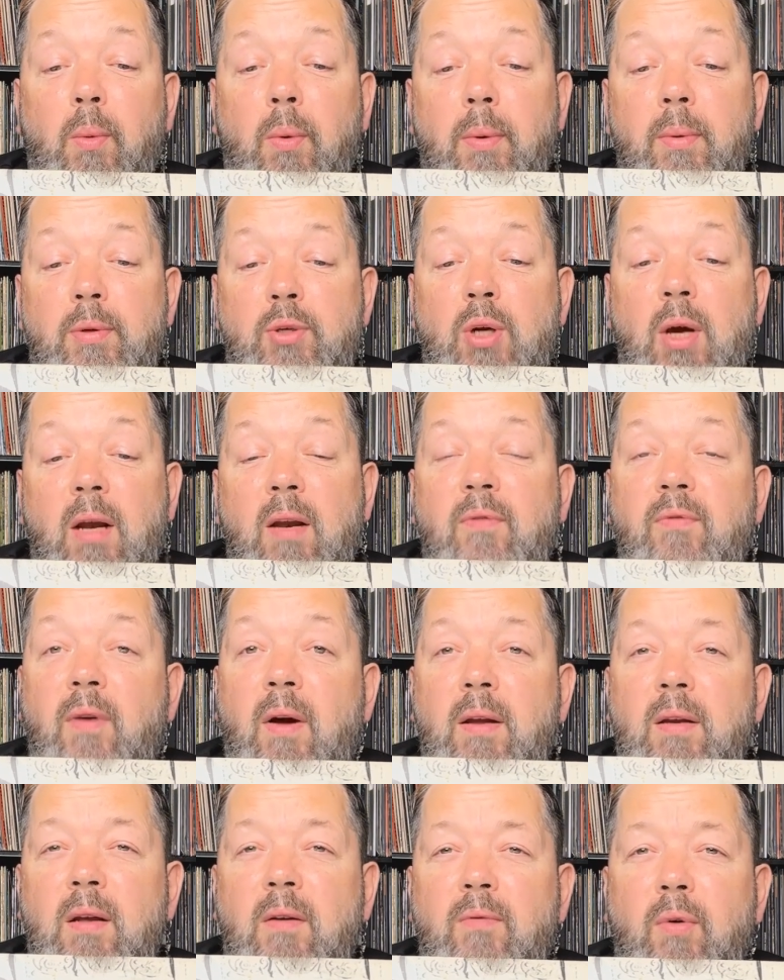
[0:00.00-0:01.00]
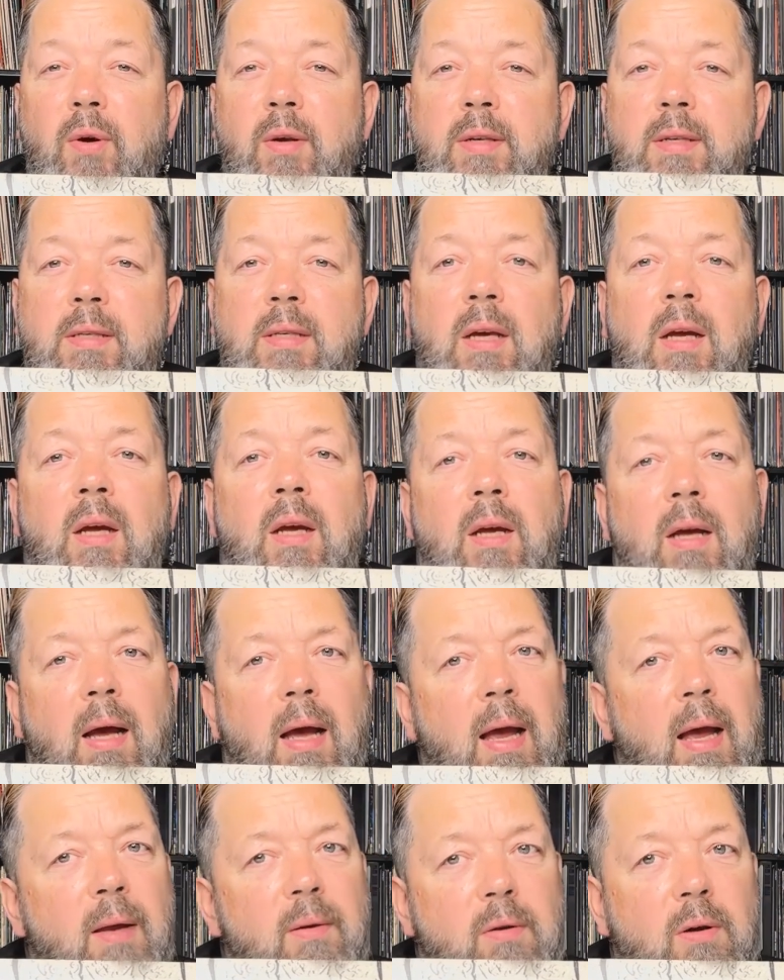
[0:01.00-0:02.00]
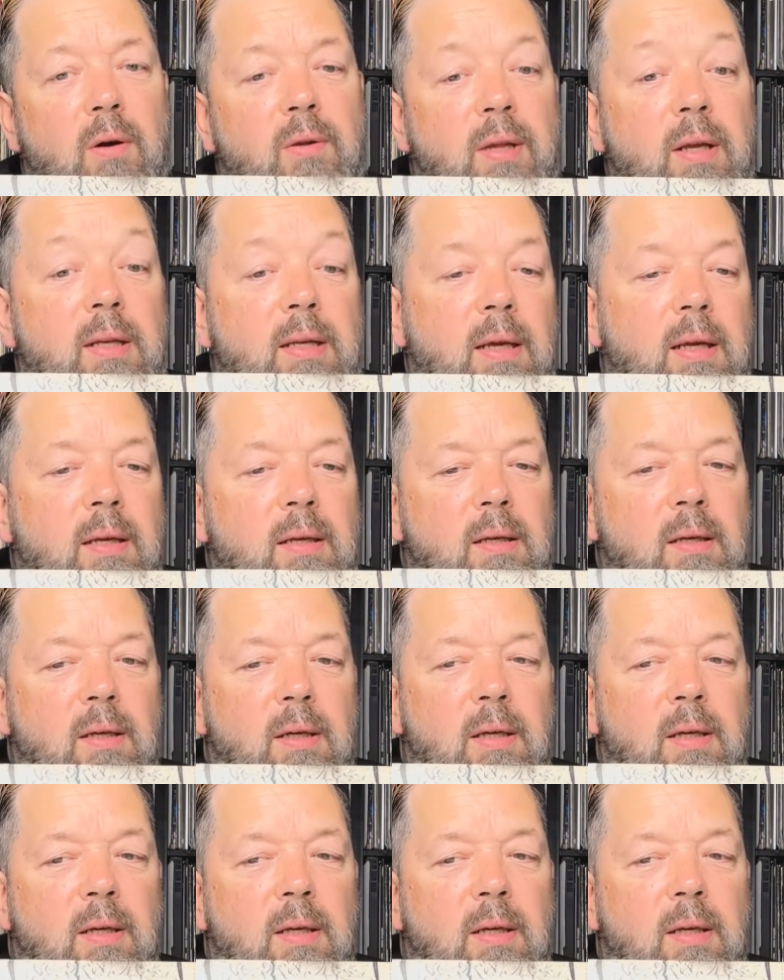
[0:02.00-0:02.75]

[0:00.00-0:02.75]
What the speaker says: We were trying to find our voice, and God, they did.